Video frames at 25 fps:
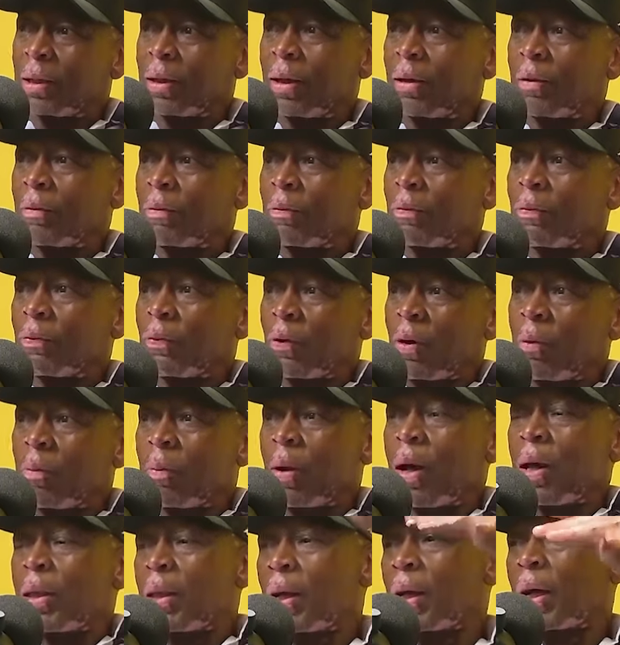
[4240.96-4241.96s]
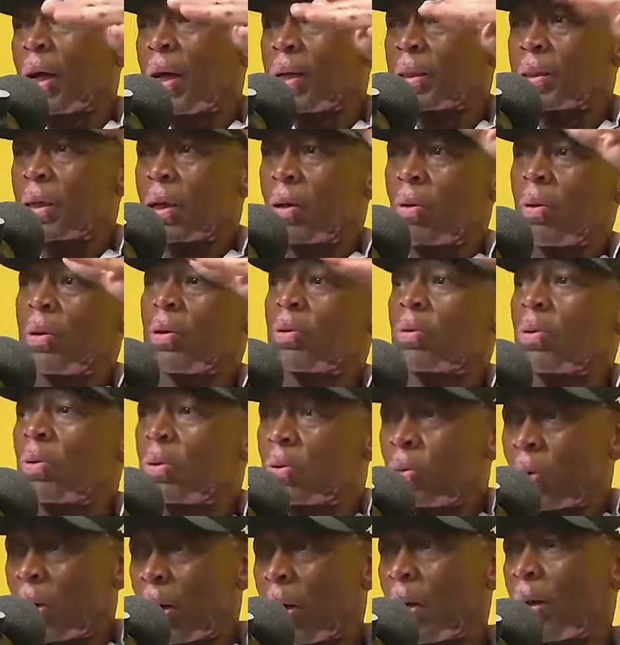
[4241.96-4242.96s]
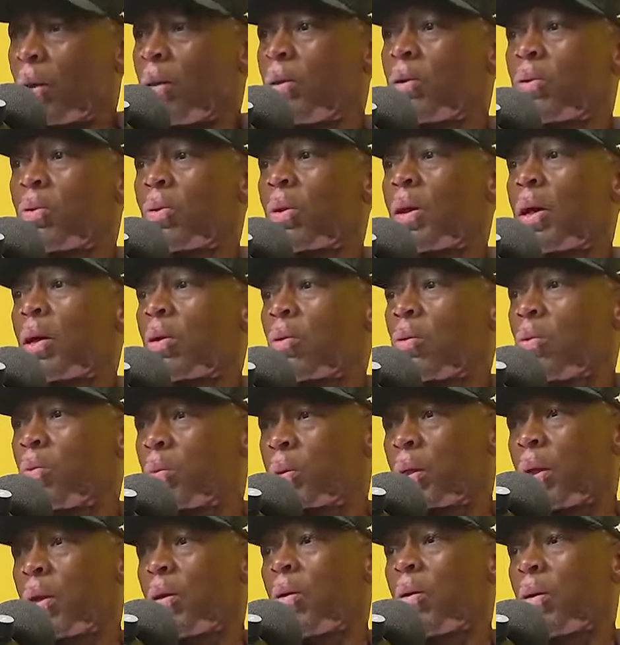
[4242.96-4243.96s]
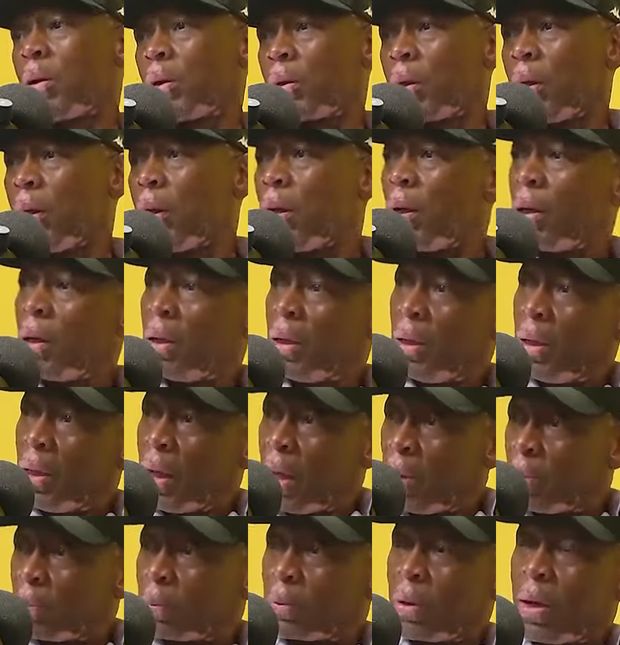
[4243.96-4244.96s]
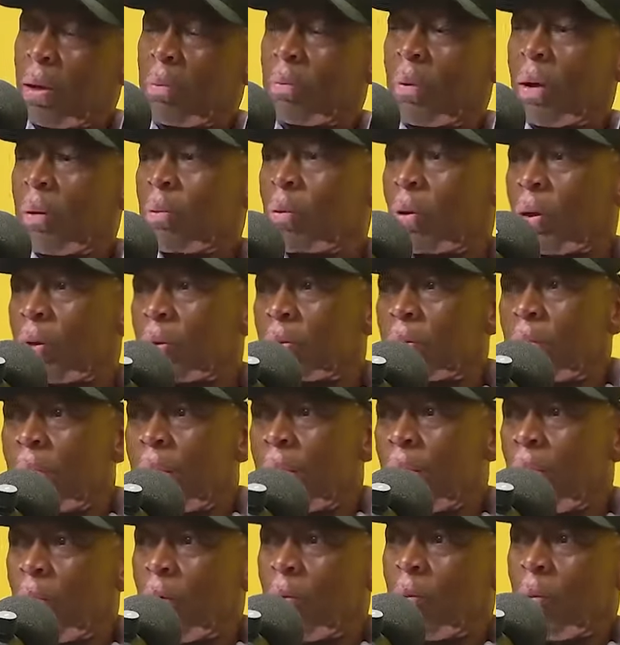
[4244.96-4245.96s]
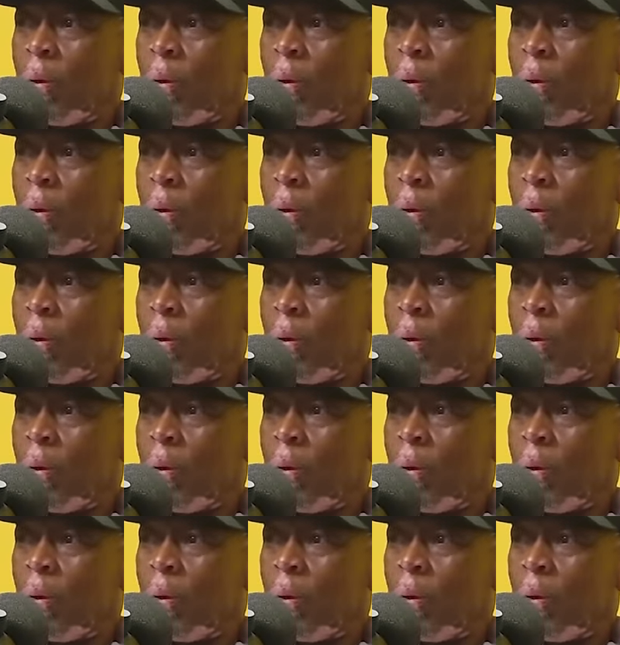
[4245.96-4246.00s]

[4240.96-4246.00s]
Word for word: Yeah. From other guys are going to, to uh, into their rooms and all that. Then I'm, I'm, I'm going to my home.